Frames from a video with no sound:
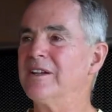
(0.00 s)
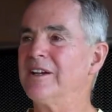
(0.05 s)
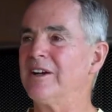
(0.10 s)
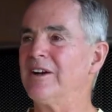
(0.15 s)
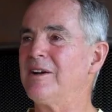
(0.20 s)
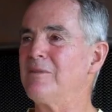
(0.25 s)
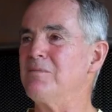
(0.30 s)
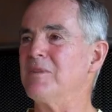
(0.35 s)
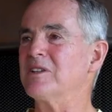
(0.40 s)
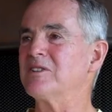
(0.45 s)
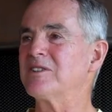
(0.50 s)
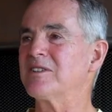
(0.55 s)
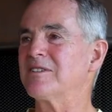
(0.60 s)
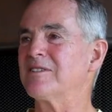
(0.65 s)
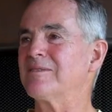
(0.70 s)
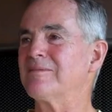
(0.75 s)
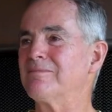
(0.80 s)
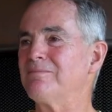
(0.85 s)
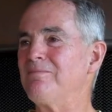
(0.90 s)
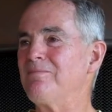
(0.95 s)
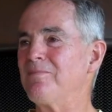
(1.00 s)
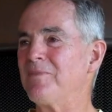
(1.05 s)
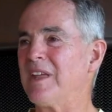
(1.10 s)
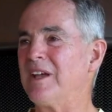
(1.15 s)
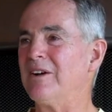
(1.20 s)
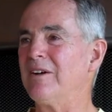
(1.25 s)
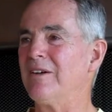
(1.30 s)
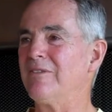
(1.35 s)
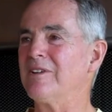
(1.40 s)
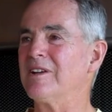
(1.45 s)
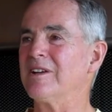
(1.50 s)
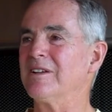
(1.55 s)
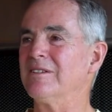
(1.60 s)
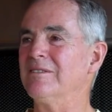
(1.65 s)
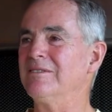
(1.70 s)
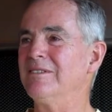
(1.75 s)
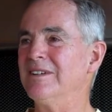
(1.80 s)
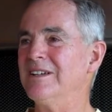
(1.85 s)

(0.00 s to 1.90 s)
You know, I missed, you know, having to